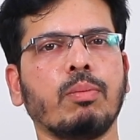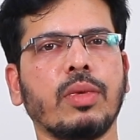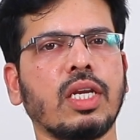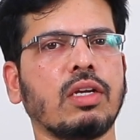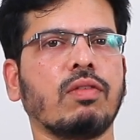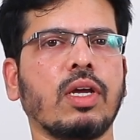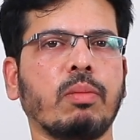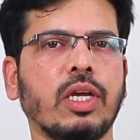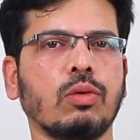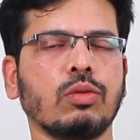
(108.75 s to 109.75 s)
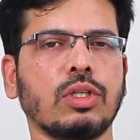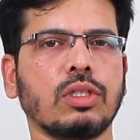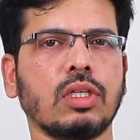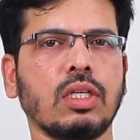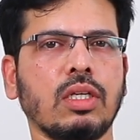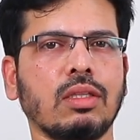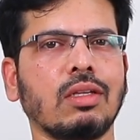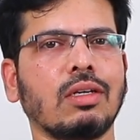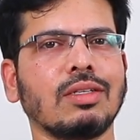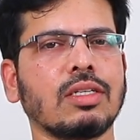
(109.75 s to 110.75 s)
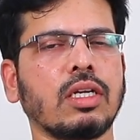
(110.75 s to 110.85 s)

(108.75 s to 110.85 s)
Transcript: may require microsurgery, that is